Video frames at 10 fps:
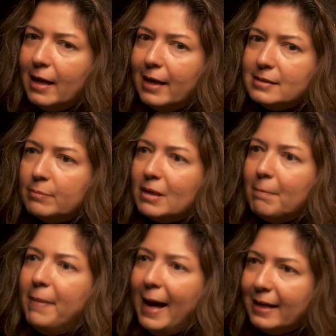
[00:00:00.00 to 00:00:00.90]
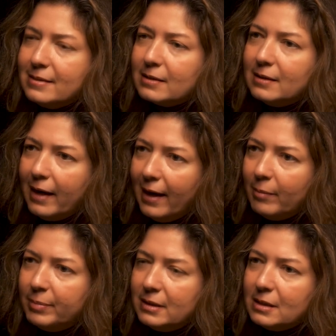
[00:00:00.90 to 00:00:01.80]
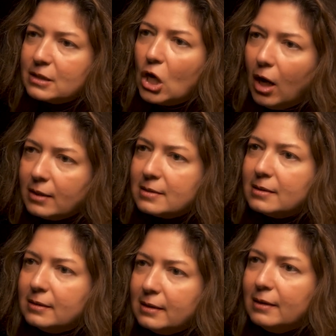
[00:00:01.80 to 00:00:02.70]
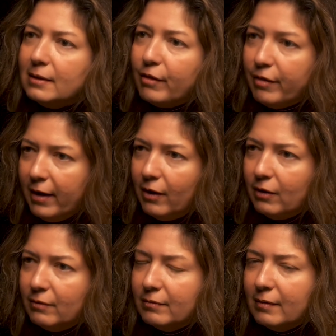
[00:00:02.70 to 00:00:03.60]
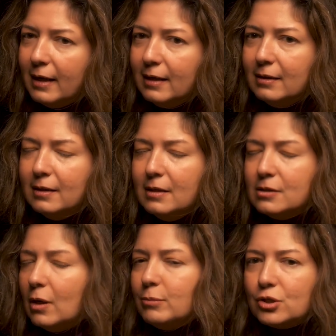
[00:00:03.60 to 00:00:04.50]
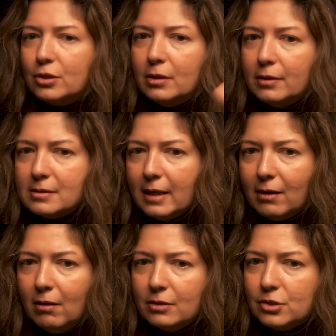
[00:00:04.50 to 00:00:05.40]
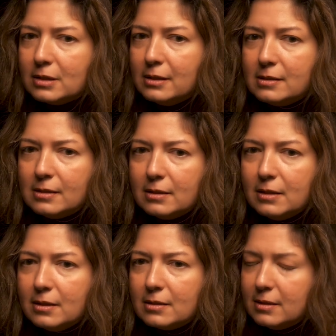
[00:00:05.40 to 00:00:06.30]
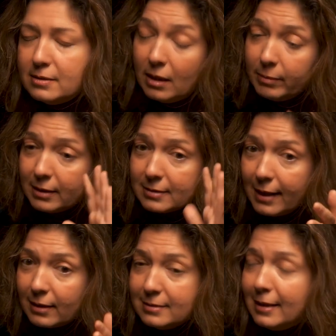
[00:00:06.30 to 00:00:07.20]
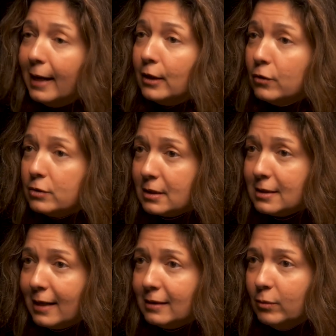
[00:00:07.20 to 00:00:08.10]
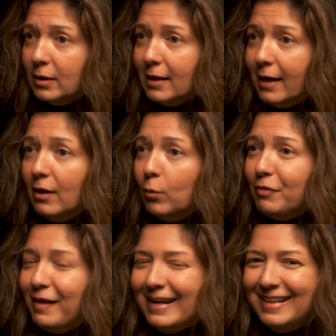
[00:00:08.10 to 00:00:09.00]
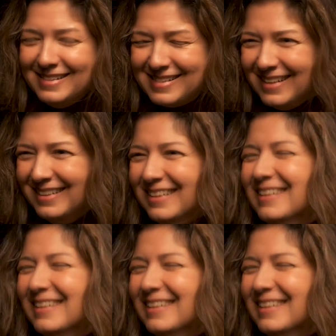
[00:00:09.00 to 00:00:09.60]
and something bad is going to happen is constantly there, right? So I'm sure a psychologist listening to this can diagnose exactly what that is.